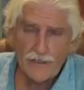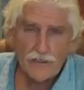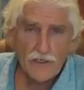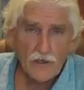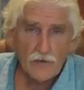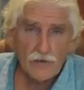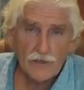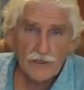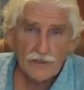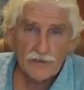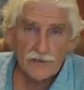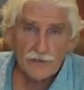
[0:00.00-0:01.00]
did go
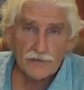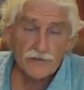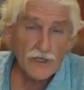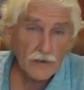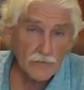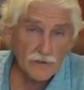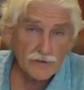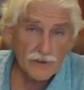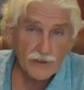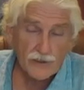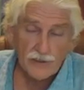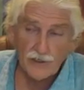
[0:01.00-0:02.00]
into
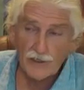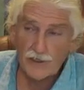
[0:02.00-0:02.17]
celibacy